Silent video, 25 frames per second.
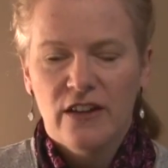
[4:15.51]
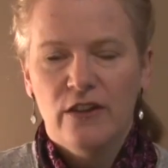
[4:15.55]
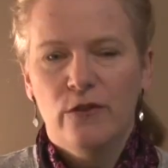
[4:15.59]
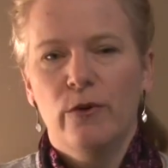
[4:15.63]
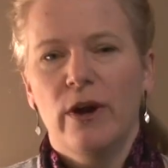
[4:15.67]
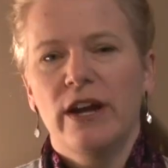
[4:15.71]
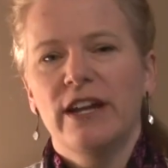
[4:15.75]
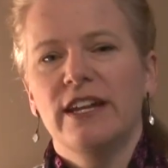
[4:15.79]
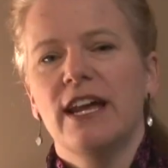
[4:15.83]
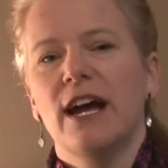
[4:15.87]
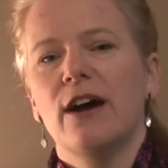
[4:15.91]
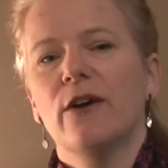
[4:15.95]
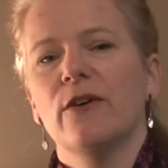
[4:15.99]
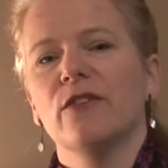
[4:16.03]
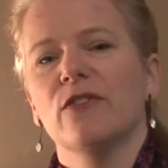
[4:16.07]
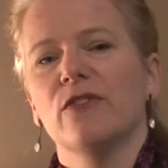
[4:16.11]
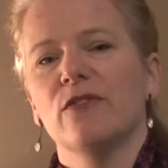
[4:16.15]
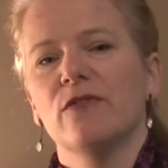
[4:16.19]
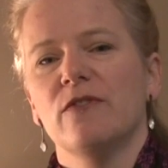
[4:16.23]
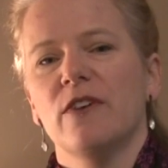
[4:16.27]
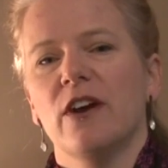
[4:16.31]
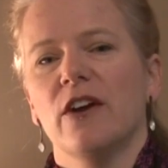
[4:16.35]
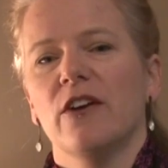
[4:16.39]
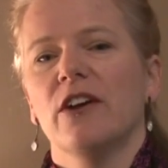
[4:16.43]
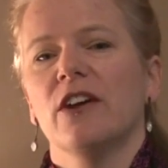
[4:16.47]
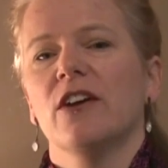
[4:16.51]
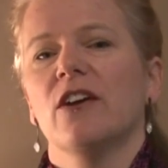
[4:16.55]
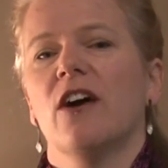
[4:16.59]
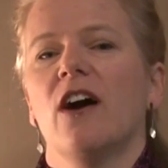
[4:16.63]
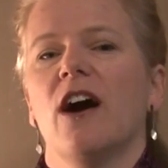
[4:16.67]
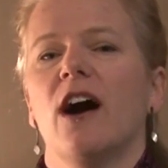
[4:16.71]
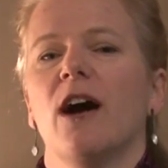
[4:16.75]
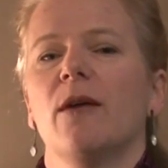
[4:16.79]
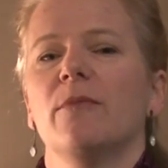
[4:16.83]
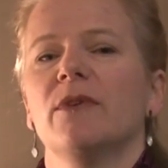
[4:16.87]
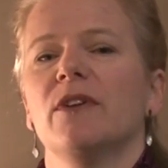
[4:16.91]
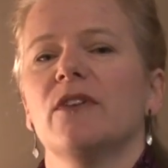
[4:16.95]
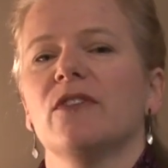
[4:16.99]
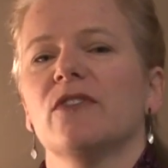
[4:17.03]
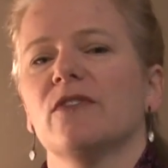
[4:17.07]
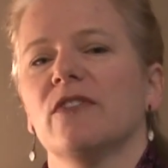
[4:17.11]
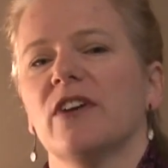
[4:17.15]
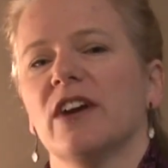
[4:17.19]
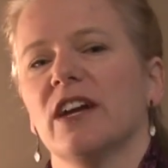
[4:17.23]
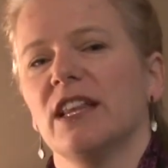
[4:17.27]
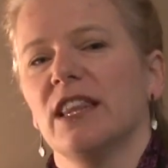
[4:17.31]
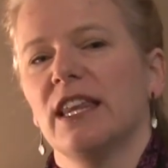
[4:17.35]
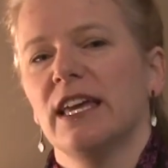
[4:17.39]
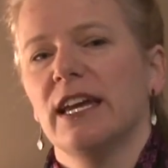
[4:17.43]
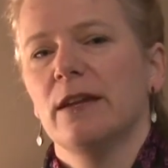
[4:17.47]
Right now it's very calm and it's
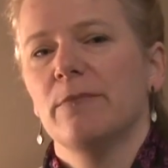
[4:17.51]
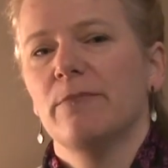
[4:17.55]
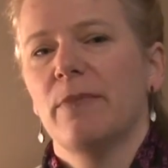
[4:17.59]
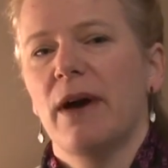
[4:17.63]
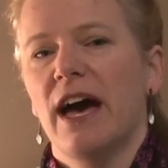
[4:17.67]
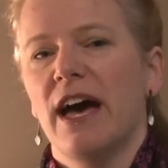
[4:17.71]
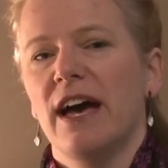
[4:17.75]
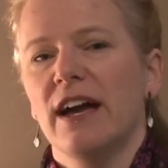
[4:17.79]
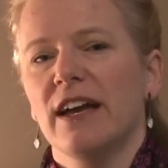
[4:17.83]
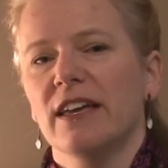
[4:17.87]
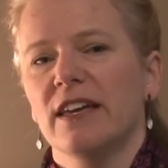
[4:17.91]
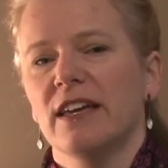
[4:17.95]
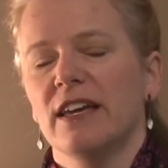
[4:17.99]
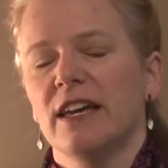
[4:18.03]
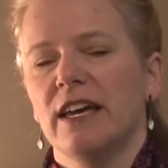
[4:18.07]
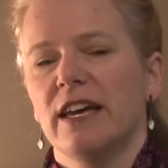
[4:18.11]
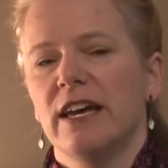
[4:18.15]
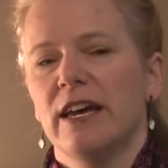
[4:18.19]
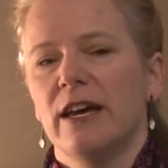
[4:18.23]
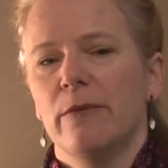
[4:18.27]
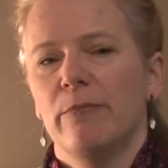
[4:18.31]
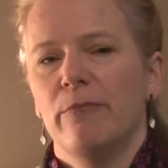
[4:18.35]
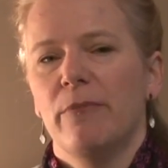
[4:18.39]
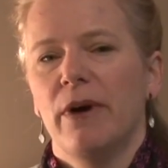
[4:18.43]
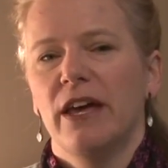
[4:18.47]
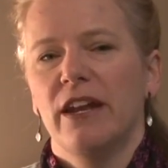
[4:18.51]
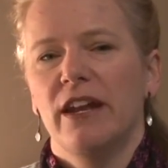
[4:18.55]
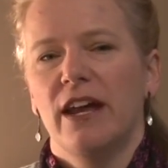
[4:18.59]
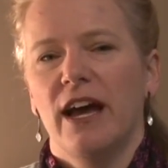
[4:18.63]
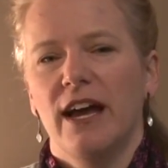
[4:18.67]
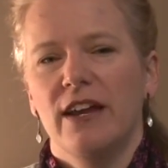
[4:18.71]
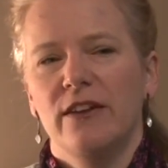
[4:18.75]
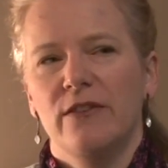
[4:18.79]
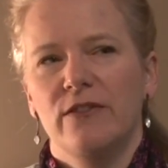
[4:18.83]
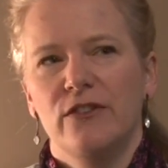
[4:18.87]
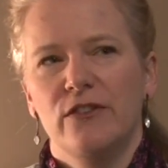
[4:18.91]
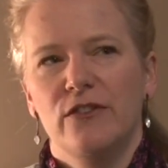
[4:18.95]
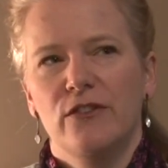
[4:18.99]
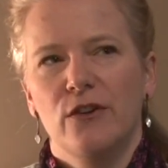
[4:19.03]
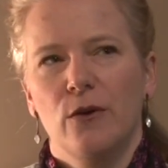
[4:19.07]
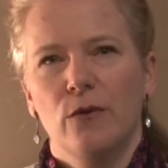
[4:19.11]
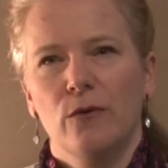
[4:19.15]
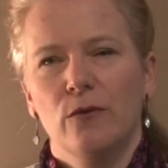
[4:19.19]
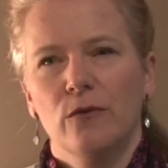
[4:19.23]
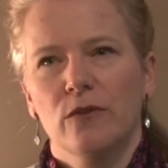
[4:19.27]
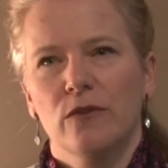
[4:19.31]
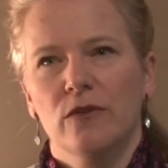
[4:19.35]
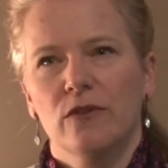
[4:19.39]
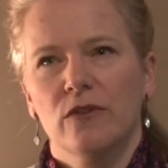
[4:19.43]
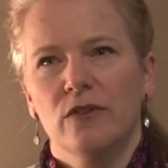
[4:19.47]
very laid back, but I
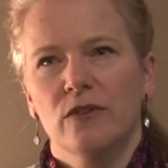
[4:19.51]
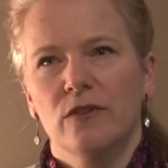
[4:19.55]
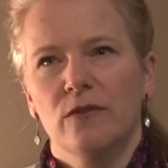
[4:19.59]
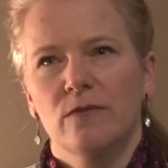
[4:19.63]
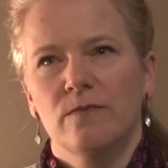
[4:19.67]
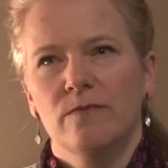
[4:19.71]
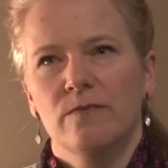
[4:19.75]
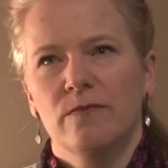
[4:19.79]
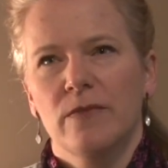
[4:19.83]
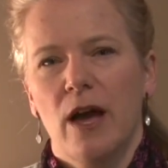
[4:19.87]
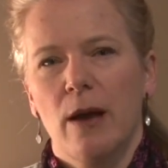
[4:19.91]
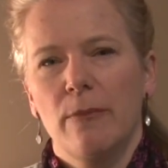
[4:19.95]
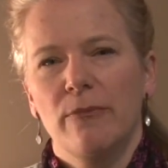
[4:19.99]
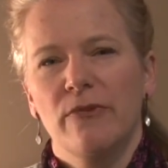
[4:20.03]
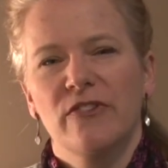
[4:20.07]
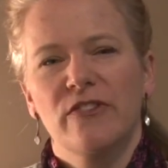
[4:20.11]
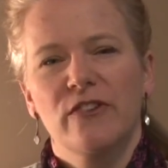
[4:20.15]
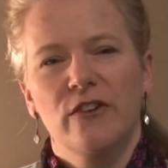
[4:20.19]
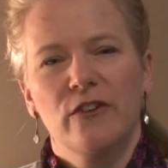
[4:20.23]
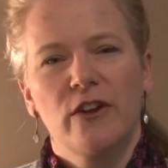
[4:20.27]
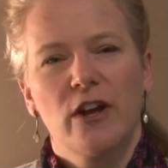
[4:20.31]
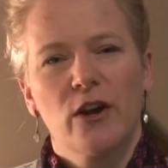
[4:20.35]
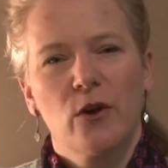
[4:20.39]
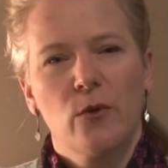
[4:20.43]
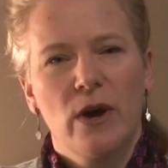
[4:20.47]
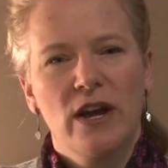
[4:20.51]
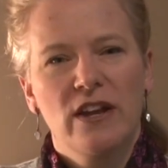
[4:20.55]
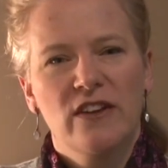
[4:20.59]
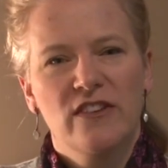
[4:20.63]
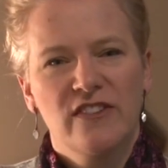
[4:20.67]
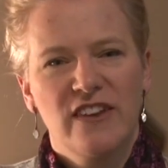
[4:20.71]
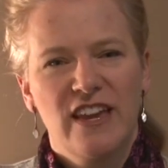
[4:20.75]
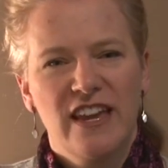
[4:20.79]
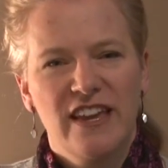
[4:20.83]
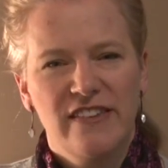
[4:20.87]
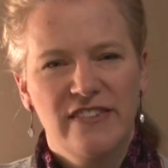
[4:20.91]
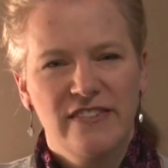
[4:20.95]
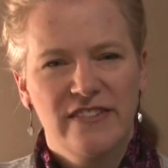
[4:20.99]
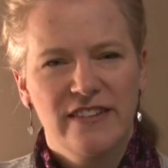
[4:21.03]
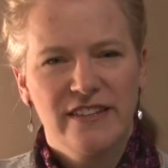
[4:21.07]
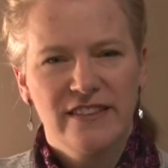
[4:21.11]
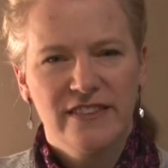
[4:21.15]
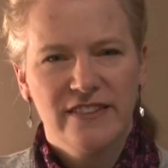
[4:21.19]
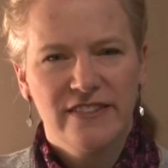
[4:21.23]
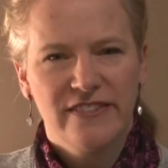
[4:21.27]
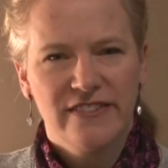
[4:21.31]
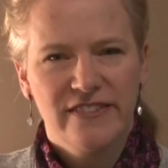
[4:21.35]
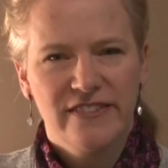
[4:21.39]
don't, I'm still not quite tasting the